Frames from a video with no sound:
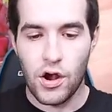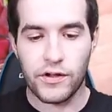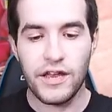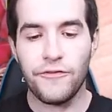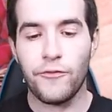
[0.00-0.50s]

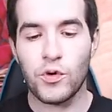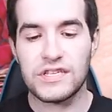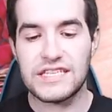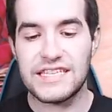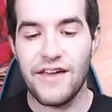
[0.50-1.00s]
Arcana four
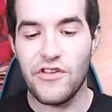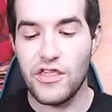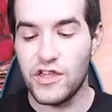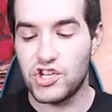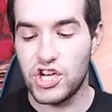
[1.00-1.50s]

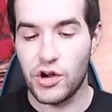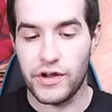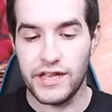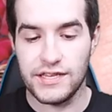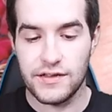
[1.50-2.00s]
seven, The
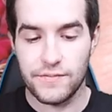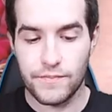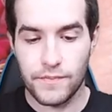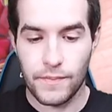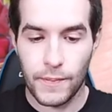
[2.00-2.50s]
Chariot.
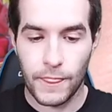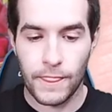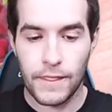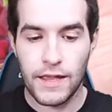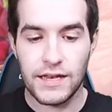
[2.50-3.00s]

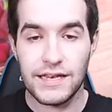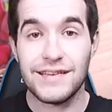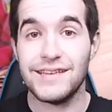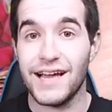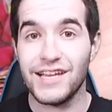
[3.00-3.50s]

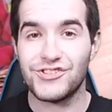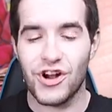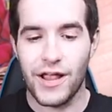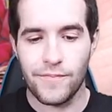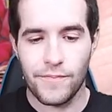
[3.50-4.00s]
Dice
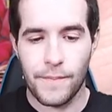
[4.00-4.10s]
Try.